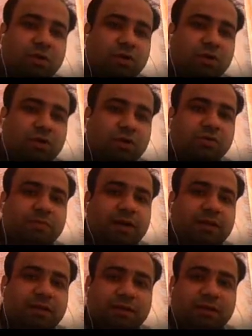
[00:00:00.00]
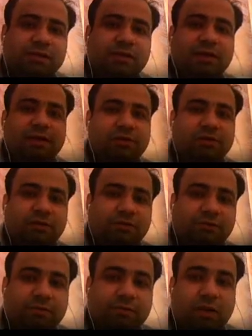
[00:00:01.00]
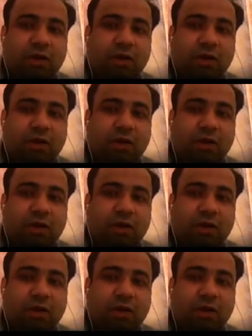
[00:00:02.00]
caused by the concentration of some